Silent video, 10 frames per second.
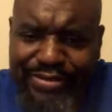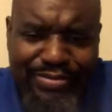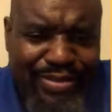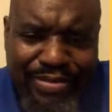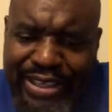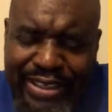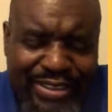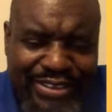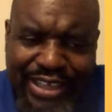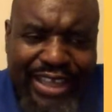I mean,
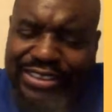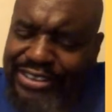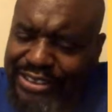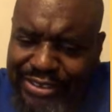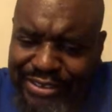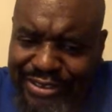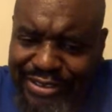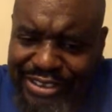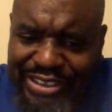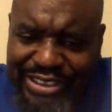nice,
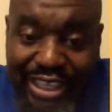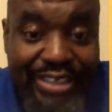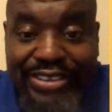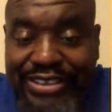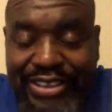just nice.